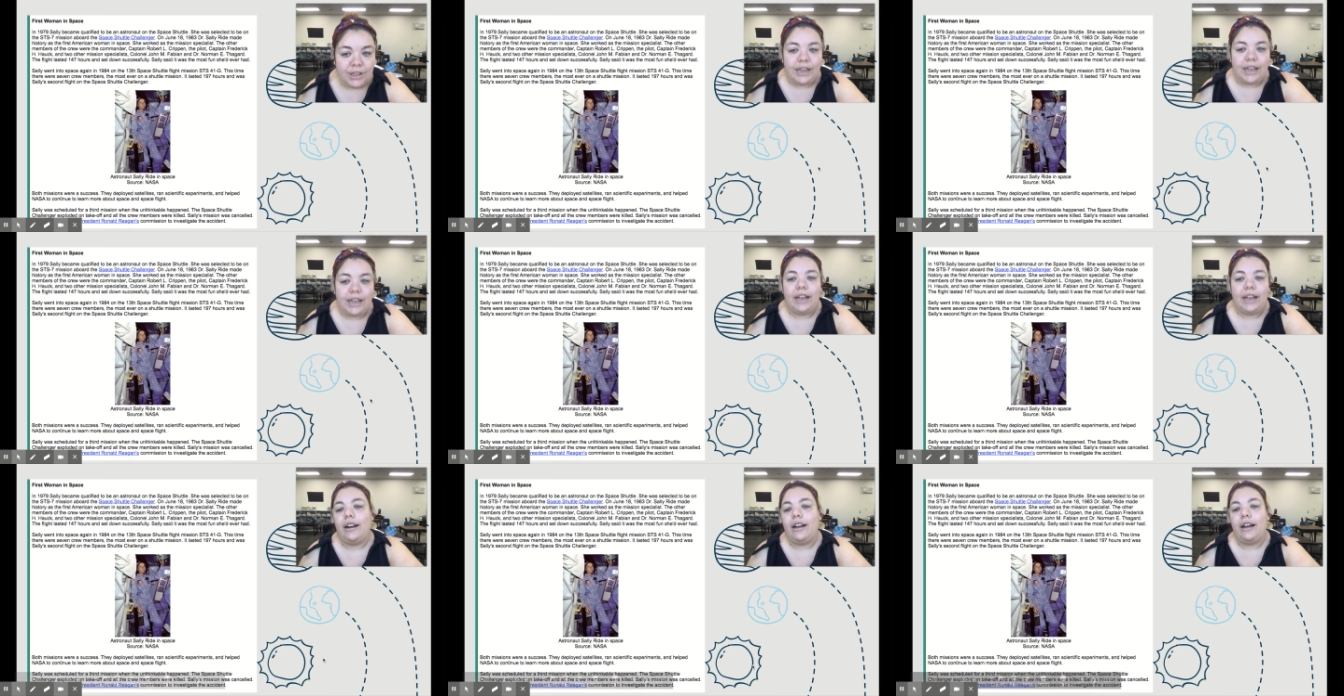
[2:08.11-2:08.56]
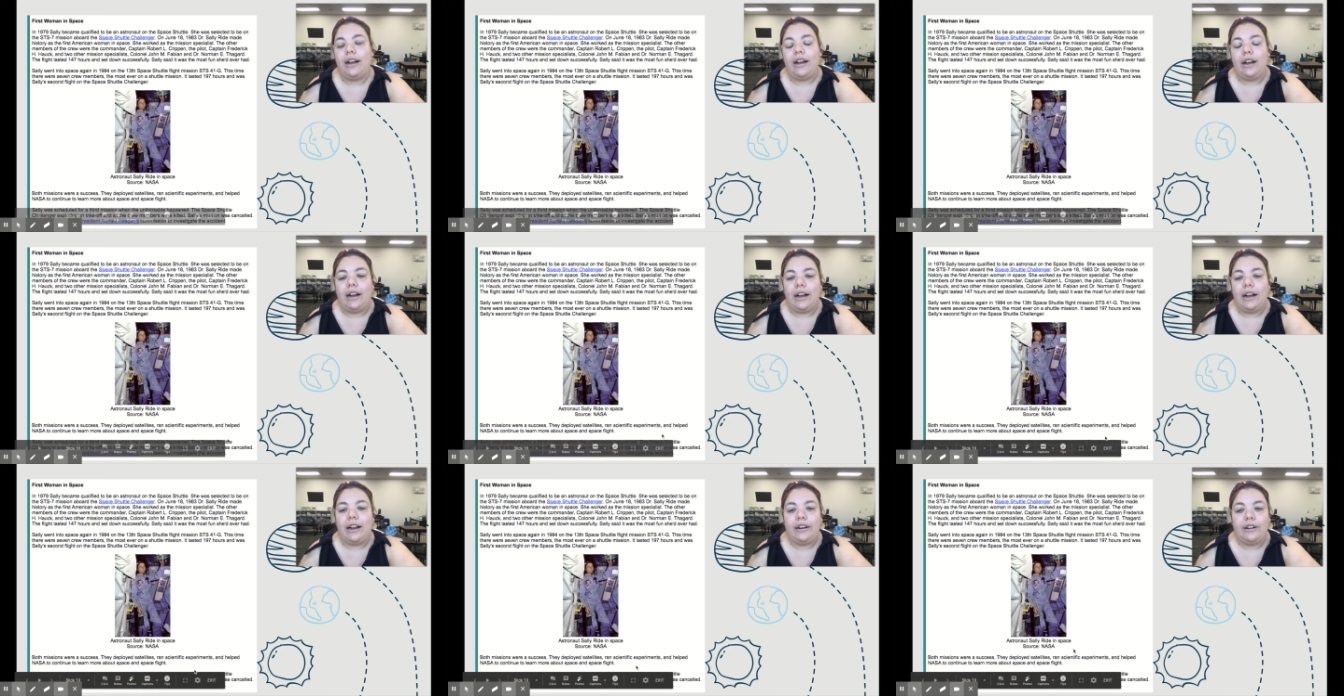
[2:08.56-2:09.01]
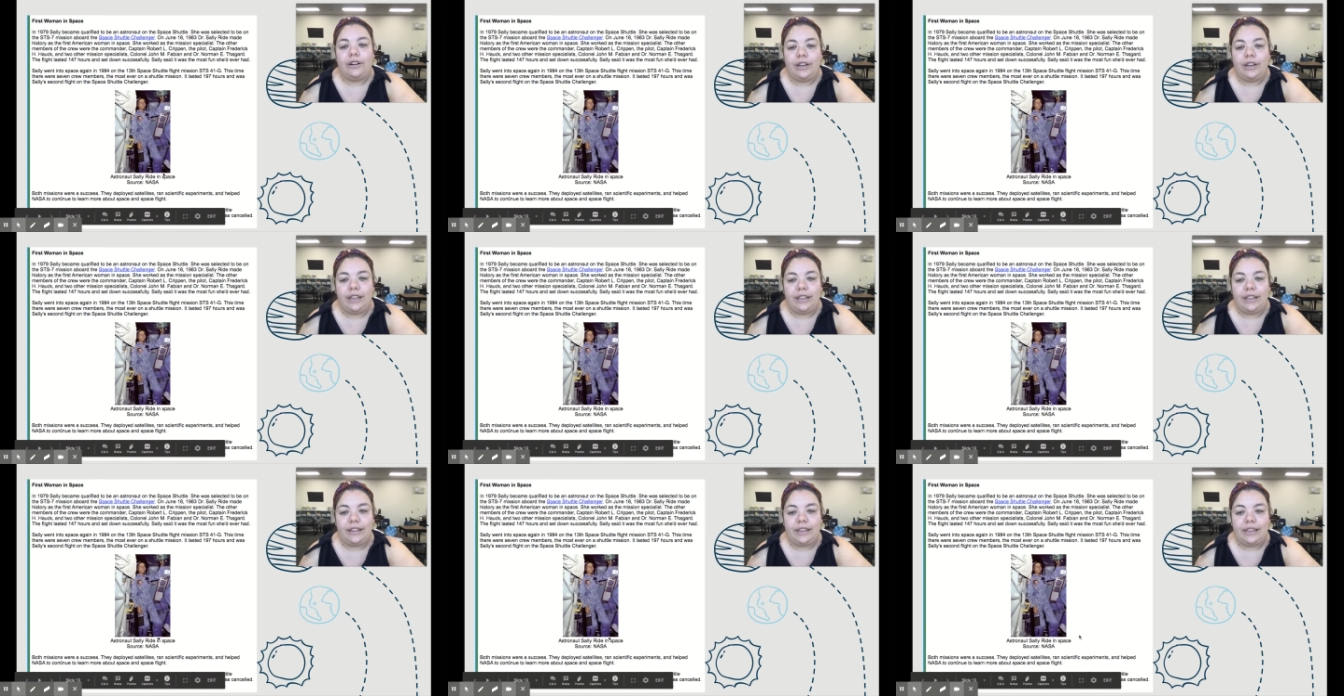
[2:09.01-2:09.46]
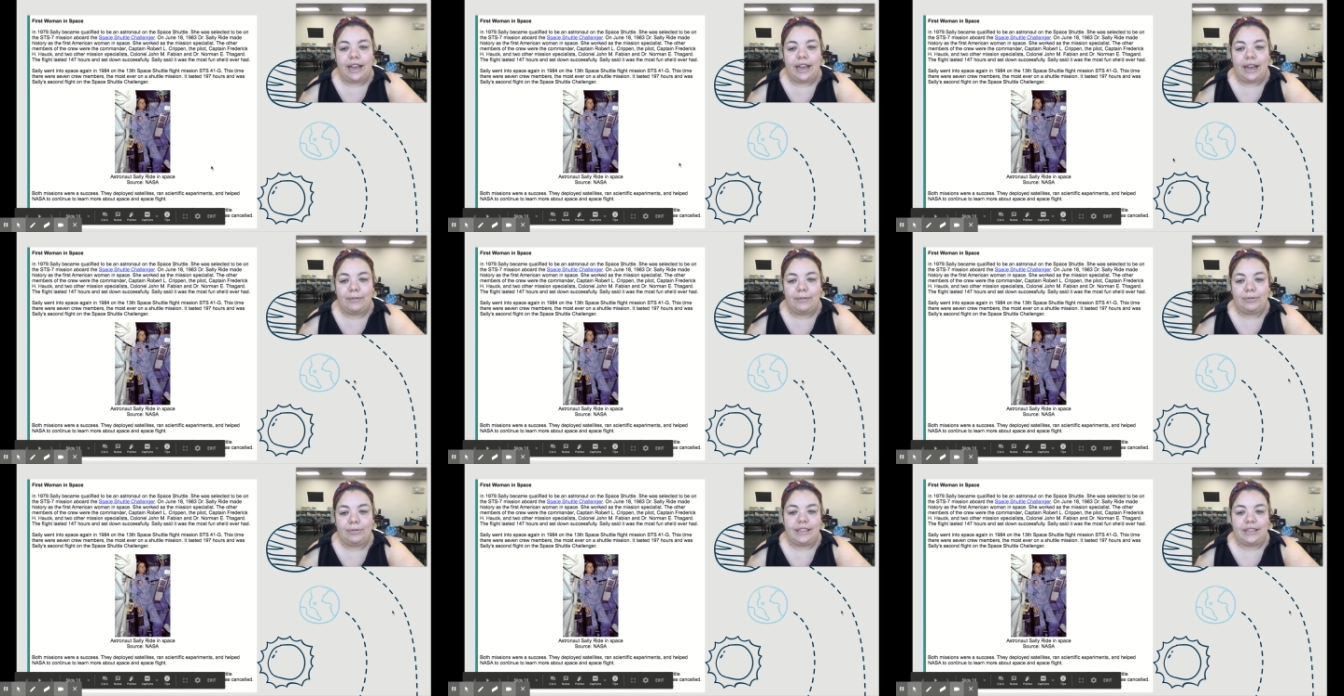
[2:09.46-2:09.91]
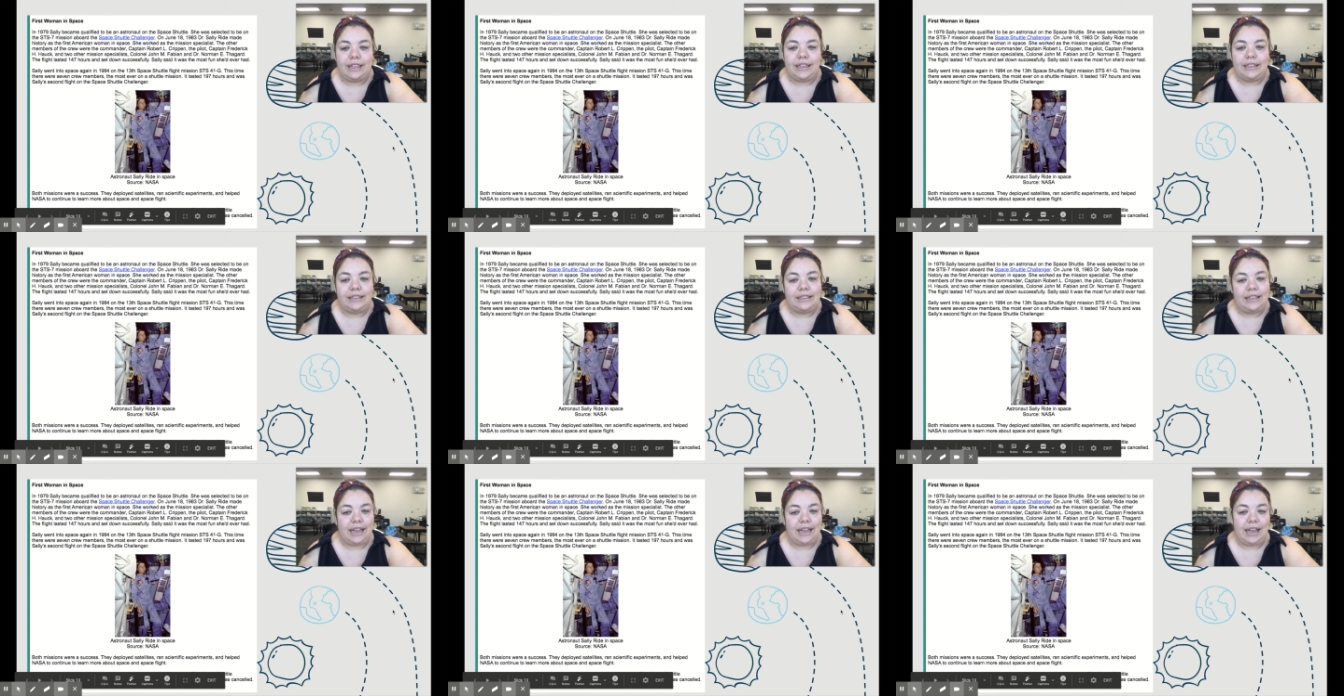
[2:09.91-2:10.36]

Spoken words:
And underneath the caption says,